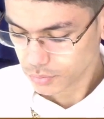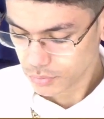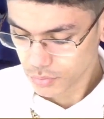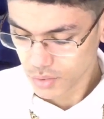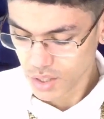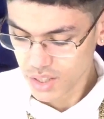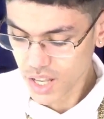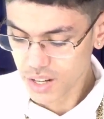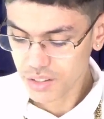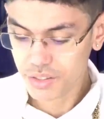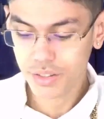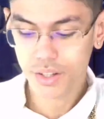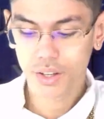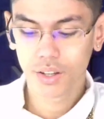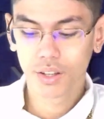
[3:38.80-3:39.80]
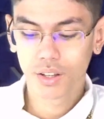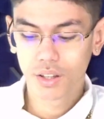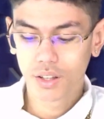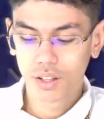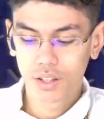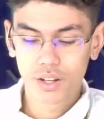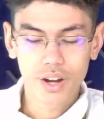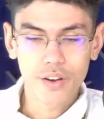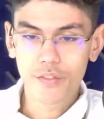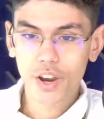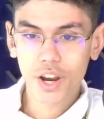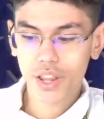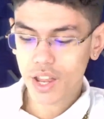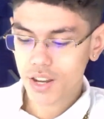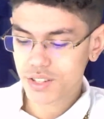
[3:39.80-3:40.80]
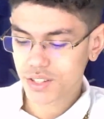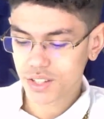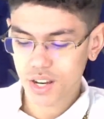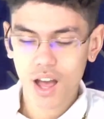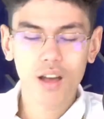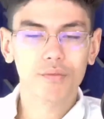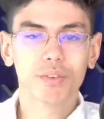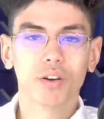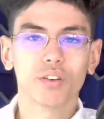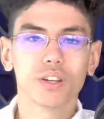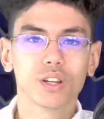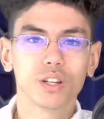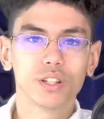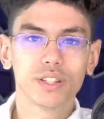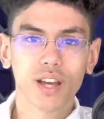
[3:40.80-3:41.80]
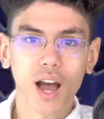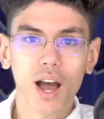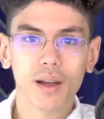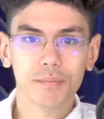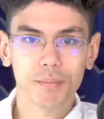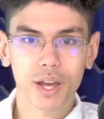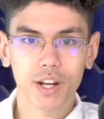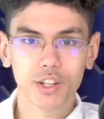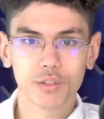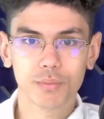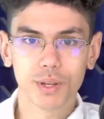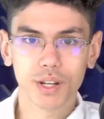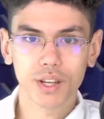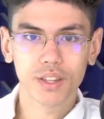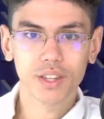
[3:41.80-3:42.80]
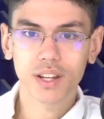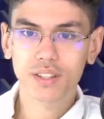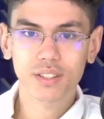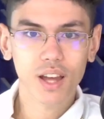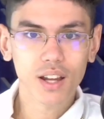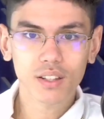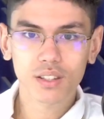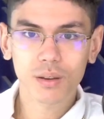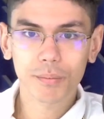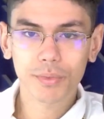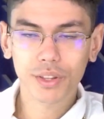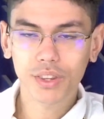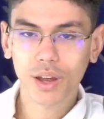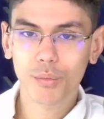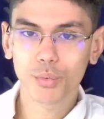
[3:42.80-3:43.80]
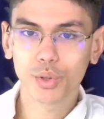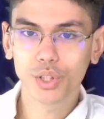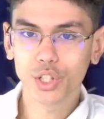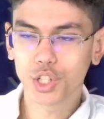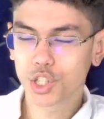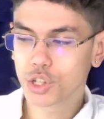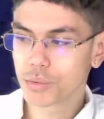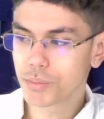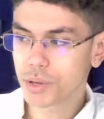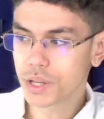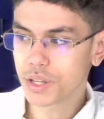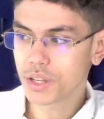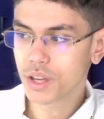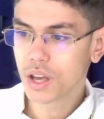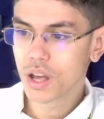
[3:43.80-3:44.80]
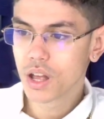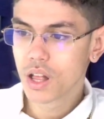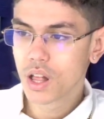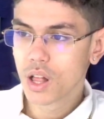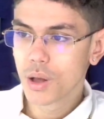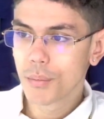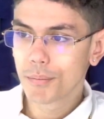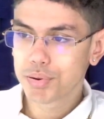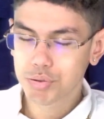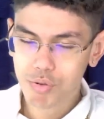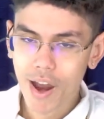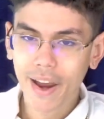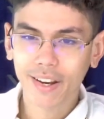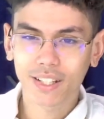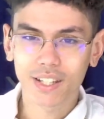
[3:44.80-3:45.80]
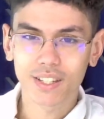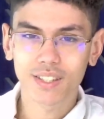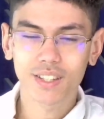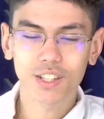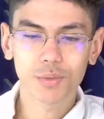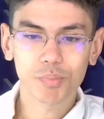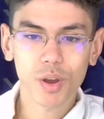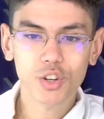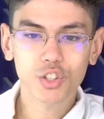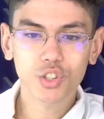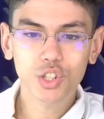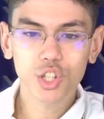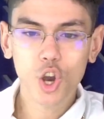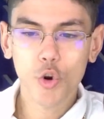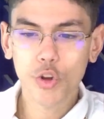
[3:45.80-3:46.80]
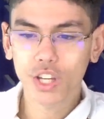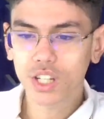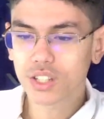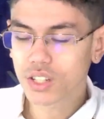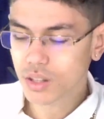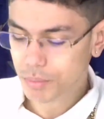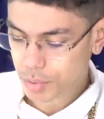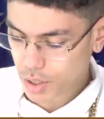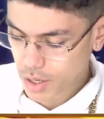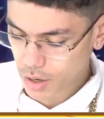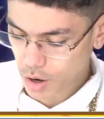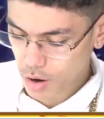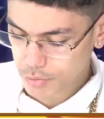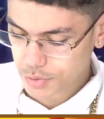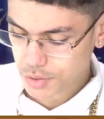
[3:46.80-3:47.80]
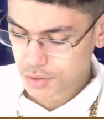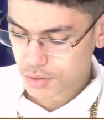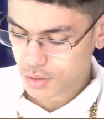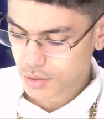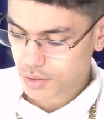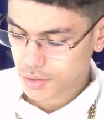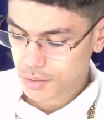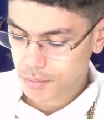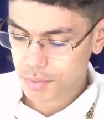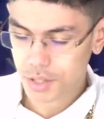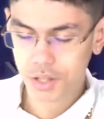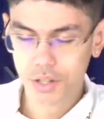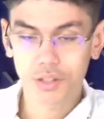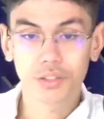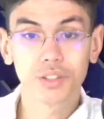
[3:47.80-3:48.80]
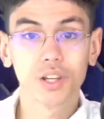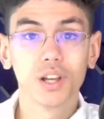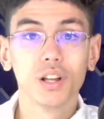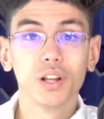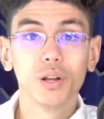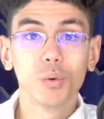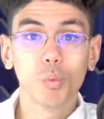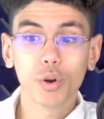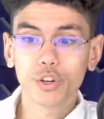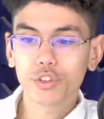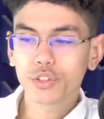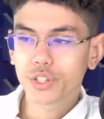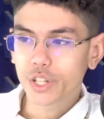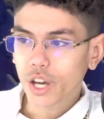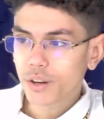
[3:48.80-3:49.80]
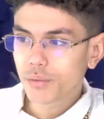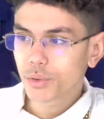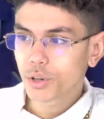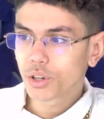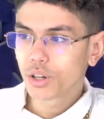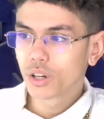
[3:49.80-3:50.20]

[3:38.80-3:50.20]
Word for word: That is that is not very good time management, and that's not something that really should be practiced, especially going into the playoffs. Because when you're Denver,